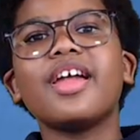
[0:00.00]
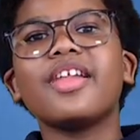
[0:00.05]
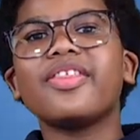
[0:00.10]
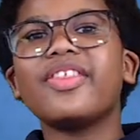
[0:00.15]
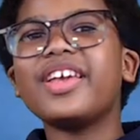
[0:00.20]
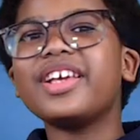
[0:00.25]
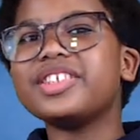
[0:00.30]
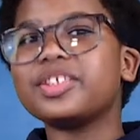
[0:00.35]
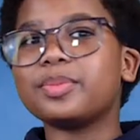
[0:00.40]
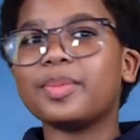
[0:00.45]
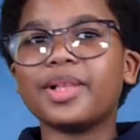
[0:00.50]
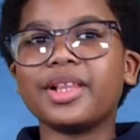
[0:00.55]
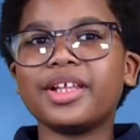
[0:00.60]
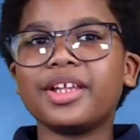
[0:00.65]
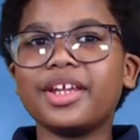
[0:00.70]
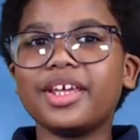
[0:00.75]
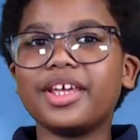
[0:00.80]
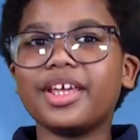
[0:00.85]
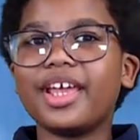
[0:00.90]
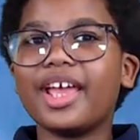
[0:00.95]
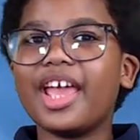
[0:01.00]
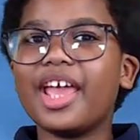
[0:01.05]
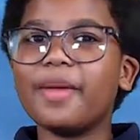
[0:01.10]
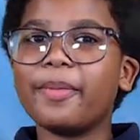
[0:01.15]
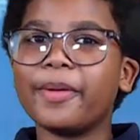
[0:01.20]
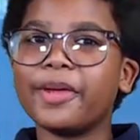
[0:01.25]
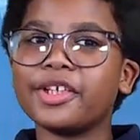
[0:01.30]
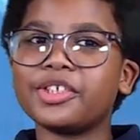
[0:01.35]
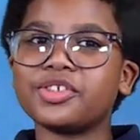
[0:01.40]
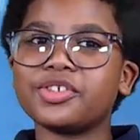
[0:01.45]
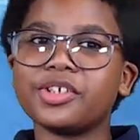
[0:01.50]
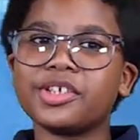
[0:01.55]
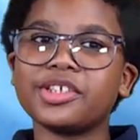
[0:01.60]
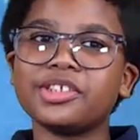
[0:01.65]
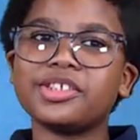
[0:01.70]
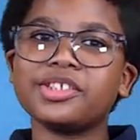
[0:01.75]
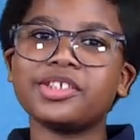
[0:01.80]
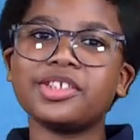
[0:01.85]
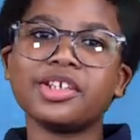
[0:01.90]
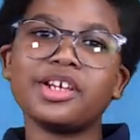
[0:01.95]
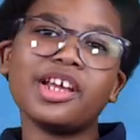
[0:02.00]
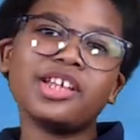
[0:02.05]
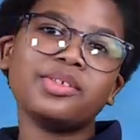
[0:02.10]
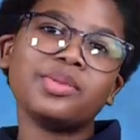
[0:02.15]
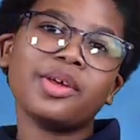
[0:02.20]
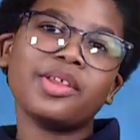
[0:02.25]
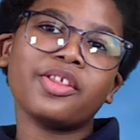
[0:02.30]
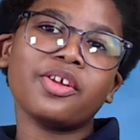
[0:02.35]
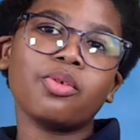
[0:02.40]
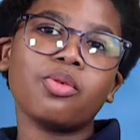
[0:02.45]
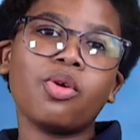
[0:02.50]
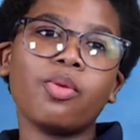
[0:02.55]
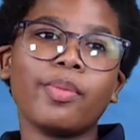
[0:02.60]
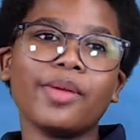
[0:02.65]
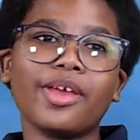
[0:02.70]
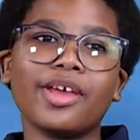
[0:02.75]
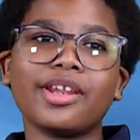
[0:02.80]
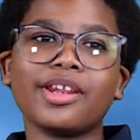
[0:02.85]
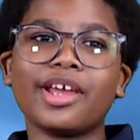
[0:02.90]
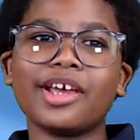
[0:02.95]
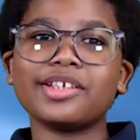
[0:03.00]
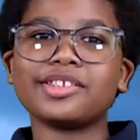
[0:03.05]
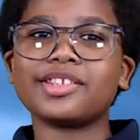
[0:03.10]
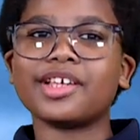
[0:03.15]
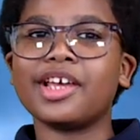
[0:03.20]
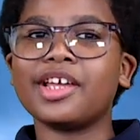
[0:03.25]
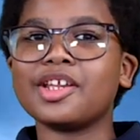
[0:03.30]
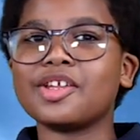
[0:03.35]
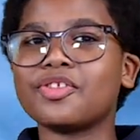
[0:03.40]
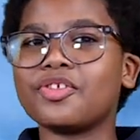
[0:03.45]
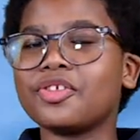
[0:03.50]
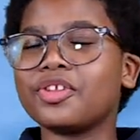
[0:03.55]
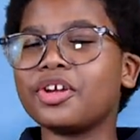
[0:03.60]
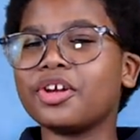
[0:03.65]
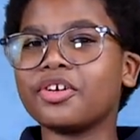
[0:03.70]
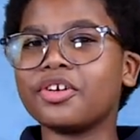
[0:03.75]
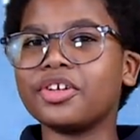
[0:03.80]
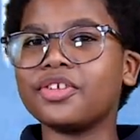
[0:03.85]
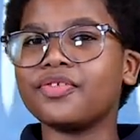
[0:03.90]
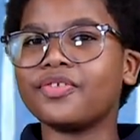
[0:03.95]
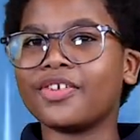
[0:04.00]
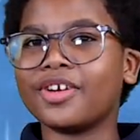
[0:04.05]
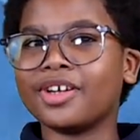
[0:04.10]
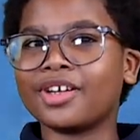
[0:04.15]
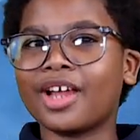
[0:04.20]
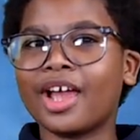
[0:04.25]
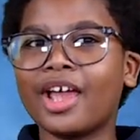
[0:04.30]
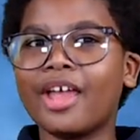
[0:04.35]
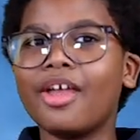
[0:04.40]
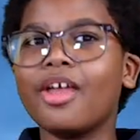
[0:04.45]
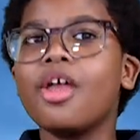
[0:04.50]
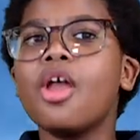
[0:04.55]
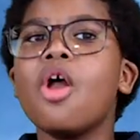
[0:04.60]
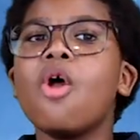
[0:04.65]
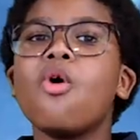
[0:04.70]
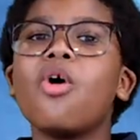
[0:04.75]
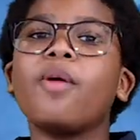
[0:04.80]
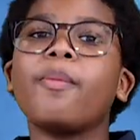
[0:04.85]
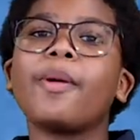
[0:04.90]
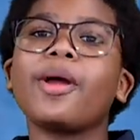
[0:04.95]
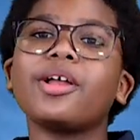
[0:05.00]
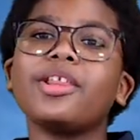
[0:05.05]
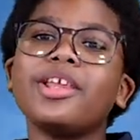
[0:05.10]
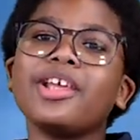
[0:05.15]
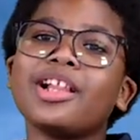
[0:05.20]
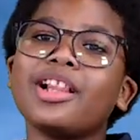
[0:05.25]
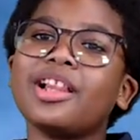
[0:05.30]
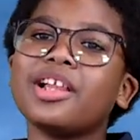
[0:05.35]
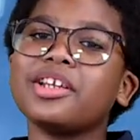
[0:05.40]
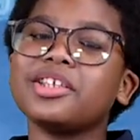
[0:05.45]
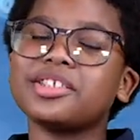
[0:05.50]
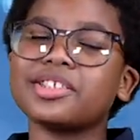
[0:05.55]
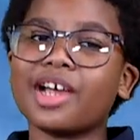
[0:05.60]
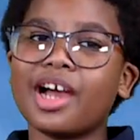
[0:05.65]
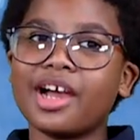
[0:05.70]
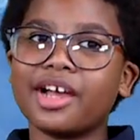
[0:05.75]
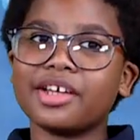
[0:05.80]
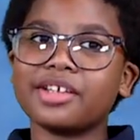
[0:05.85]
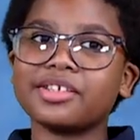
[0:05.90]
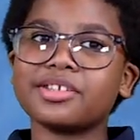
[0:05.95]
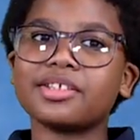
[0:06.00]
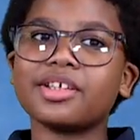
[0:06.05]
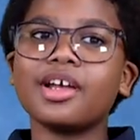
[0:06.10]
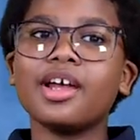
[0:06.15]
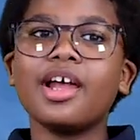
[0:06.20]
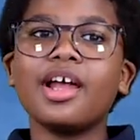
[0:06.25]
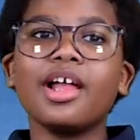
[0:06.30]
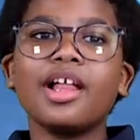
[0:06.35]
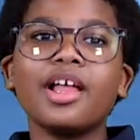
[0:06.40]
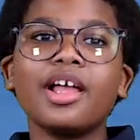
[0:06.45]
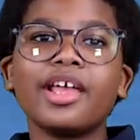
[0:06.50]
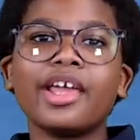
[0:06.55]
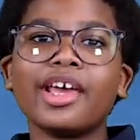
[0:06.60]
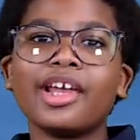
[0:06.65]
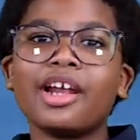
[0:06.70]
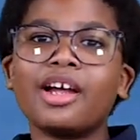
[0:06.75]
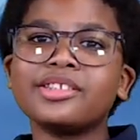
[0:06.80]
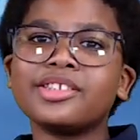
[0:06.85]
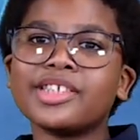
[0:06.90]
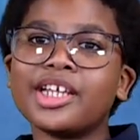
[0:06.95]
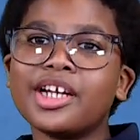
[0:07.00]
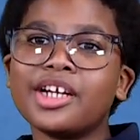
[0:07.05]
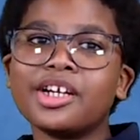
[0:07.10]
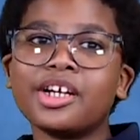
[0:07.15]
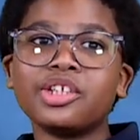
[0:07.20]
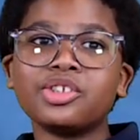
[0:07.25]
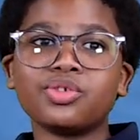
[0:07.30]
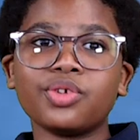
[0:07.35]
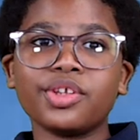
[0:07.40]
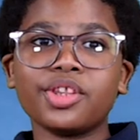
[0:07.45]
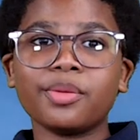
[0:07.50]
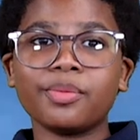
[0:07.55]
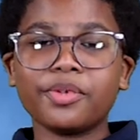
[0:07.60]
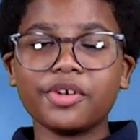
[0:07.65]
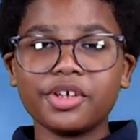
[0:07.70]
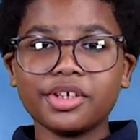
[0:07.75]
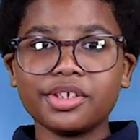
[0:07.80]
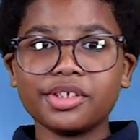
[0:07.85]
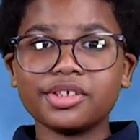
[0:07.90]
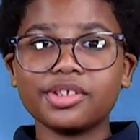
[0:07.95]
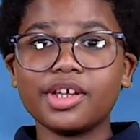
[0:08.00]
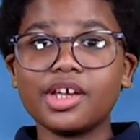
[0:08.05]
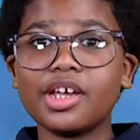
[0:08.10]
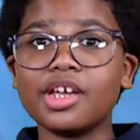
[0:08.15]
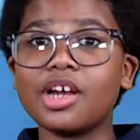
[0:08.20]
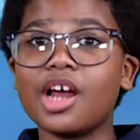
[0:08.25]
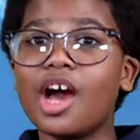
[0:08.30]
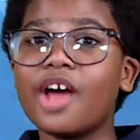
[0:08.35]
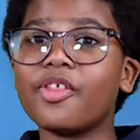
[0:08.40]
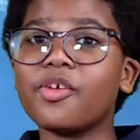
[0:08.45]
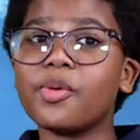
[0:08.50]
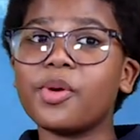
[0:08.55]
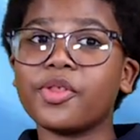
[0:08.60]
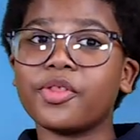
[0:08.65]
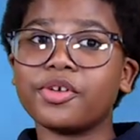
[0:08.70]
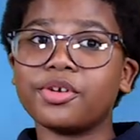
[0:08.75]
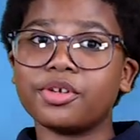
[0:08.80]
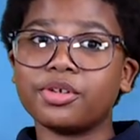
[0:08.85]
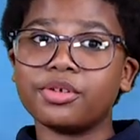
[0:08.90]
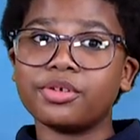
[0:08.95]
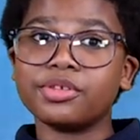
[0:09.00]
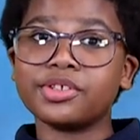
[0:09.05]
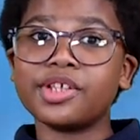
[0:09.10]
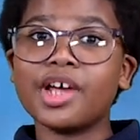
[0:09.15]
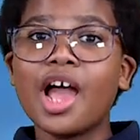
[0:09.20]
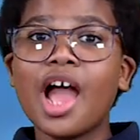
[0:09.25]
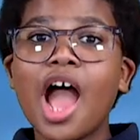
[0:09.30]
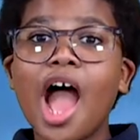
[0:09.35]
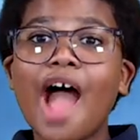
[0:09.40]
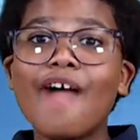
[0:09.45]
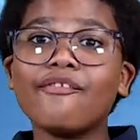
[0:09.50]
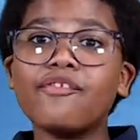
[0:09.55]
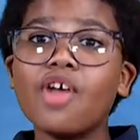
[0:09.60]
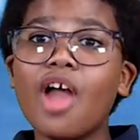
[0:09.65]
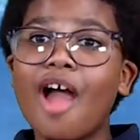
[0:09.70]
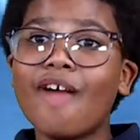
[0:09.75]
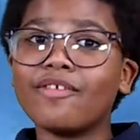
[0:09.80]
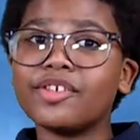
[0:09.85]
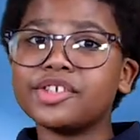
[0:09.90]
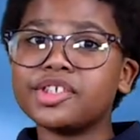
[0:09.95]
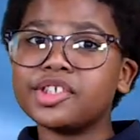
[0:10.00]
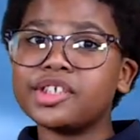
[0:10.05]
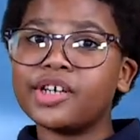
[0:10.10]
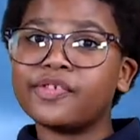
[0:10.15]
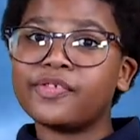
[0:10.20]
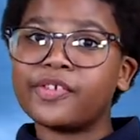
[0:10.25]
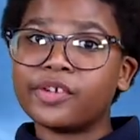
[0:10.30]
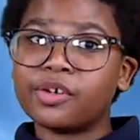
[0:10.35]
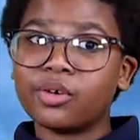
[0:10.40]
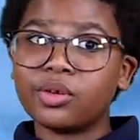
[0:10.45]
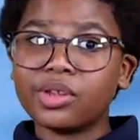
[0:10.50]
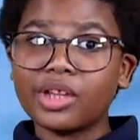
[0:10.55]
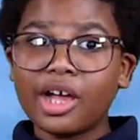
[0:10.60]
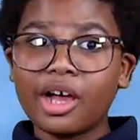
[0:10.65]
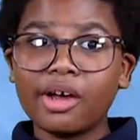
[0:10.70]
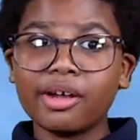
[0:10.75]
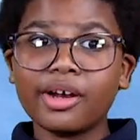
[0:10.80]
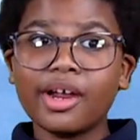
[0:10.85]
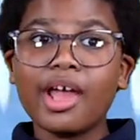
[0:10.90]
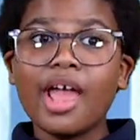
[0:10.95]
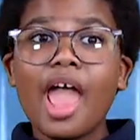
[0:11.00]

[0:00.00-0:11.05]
Thanks, Melanie. Hey, Patriots. Today's weather will be a nice 82 degrees Fahrenheit or partly cloudy skies. Get outside and enjoy the breeze. In other weather news, have you ever seen a funnel cloud?